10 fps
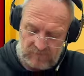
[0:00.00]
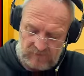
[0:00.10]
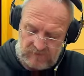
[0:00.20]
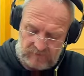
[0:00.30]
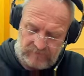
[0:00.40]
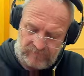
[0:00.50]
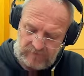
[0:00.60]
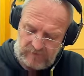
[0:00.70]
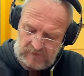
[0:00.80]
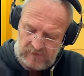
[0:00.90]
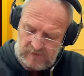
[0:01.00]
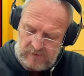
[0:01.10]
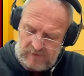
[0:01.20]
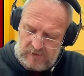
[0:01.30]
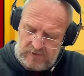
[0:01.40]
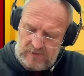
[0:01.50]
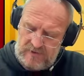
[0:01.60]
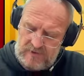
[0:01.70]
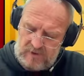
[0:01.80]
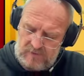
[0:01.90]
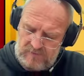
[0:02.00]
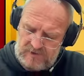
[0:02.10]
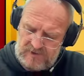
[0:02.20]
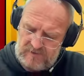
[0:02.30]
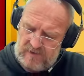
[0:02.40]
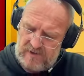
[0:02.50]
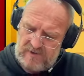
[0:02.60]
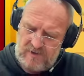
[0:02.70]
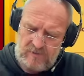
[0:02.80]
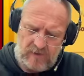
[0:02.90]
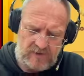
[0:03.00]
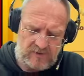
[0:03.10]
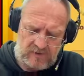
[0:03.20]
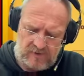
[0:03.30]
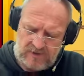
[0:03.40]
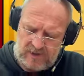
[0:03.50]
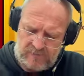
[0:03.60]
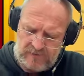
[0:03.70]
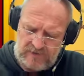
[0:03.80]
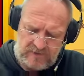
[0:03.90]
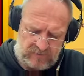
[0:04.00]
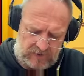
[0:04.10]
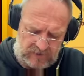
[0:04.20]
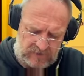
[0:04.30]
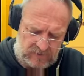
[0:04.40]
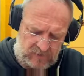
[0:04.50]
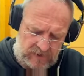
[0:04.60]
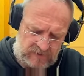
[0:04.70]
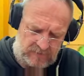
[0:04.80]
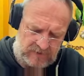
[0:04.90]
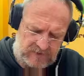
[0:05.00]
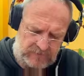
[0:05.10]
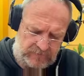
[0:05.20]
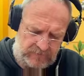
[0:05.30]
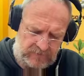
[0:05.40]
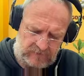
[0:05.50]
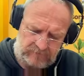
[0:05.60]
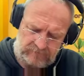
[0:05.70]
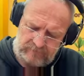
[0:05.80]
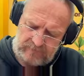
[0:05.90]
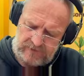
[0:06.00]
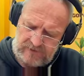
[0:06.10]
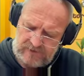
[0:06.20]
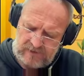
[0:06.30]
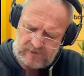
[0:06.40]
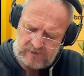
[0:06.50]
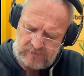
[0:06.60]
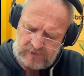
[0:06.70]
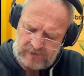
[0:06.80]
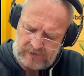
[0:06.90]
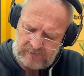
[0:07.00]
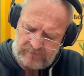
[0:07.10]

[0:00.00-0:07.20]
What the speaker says: So I usually don't stress too much on those XP trucks or other bits. I just tend to play.